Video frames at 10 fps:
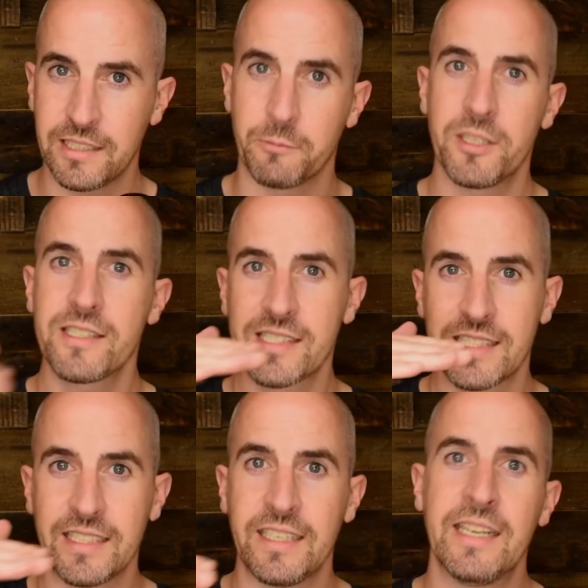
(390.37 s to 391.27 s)
you want to
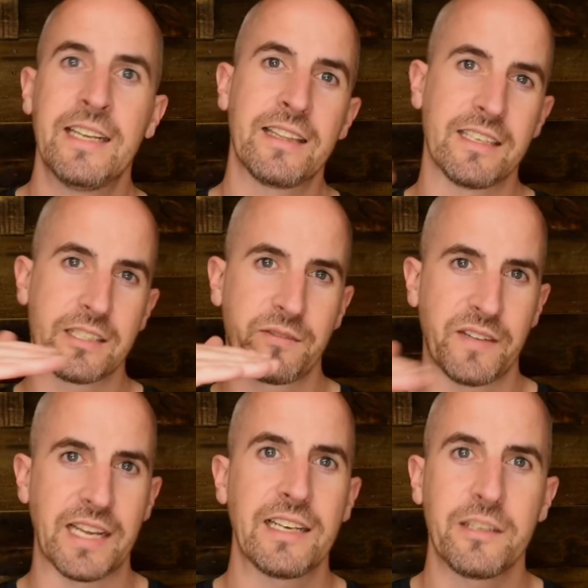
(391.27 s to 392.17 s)
see that it's
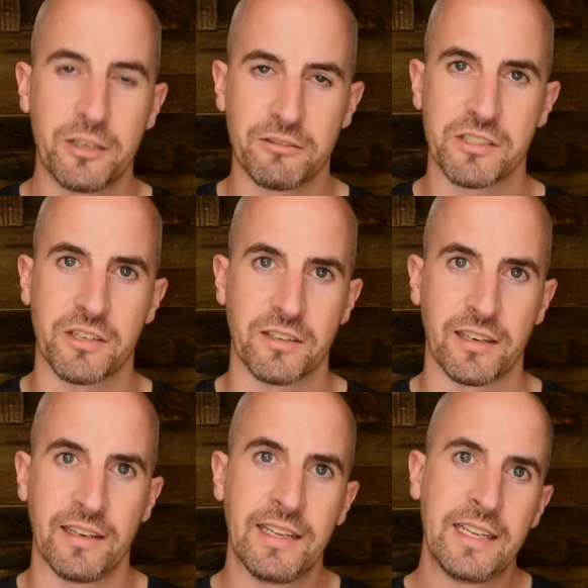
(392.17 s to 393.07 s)
fairly horizontal.